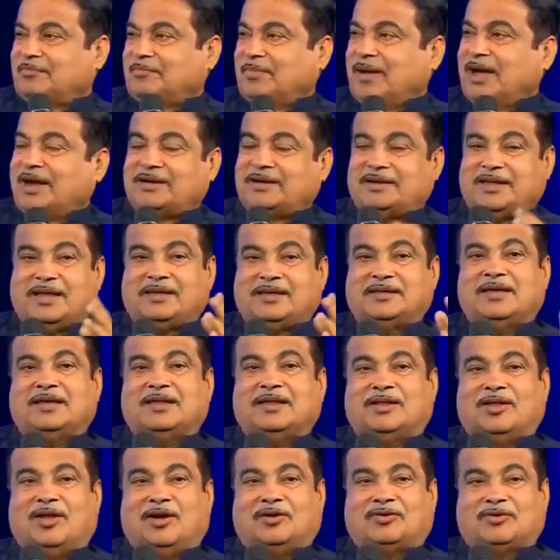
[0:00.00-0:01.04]
By
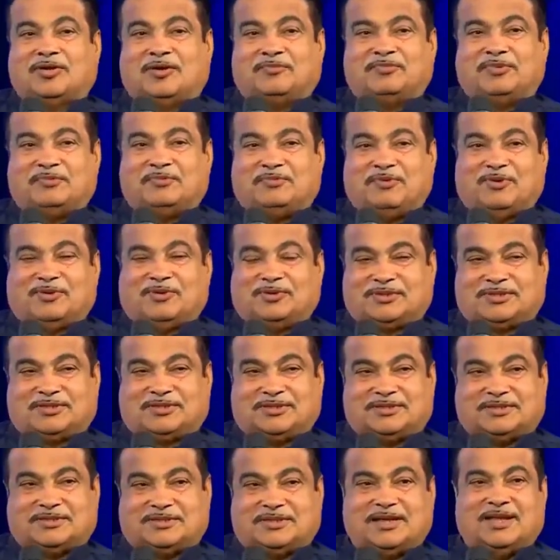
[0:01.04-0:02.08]
taking lot of efforts,
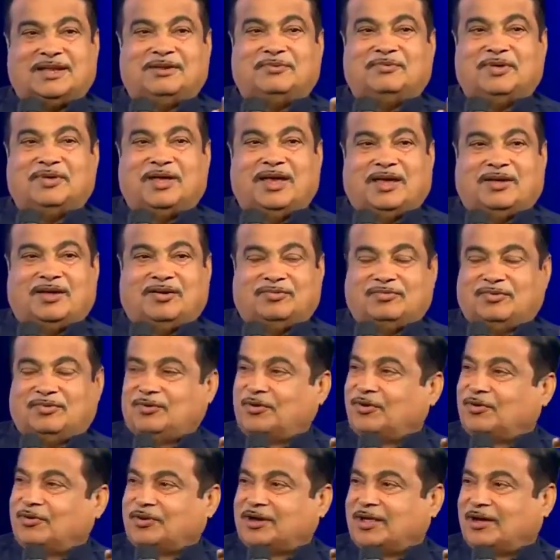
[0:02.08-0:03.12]
still we have we
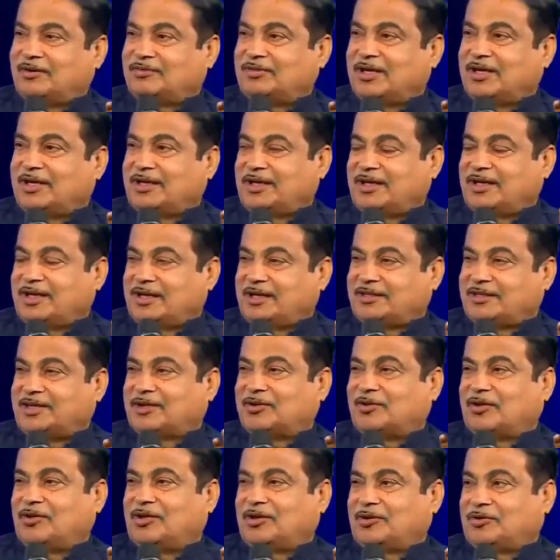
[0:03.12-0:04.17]
don't have the
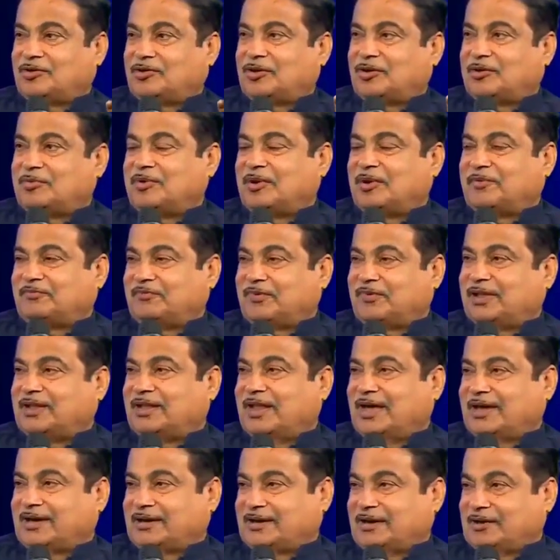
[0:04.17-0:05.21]
ethanol economy of 1
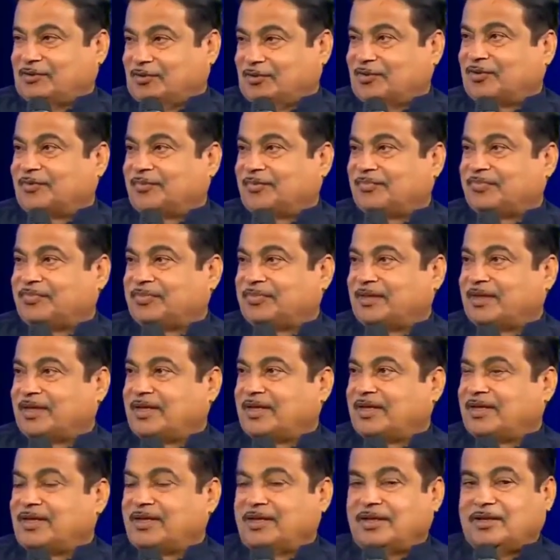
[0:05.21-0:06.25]
lakh crore.
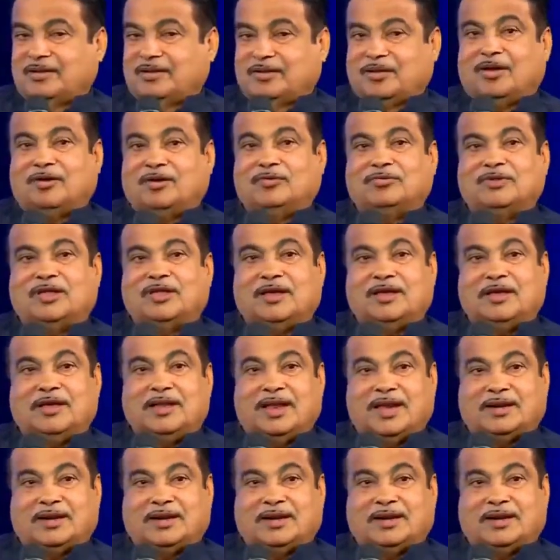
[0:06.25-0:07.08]
Now the